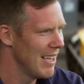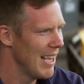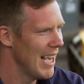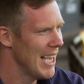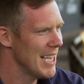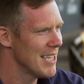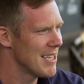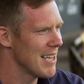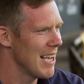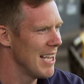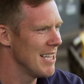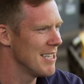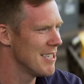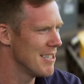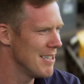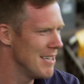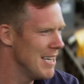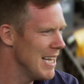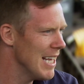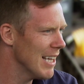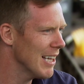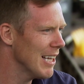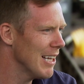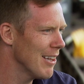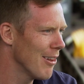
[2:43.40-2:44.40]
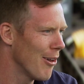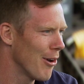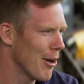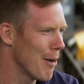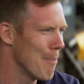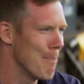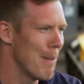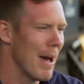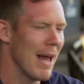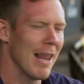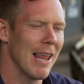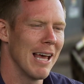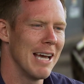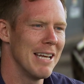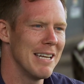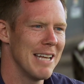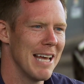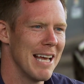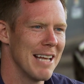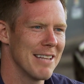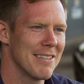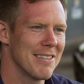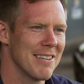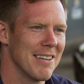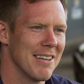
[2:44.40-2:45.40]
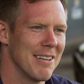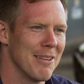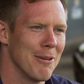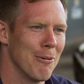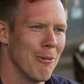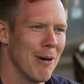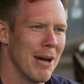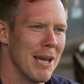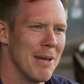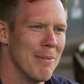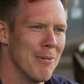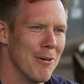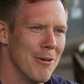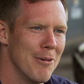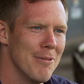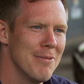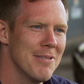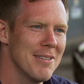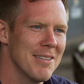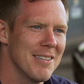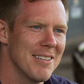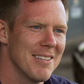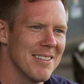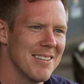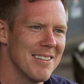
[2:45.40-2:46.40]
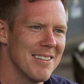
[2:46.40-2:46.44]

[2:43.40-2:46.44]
He's nearly like a ballet dancer in the way he moves.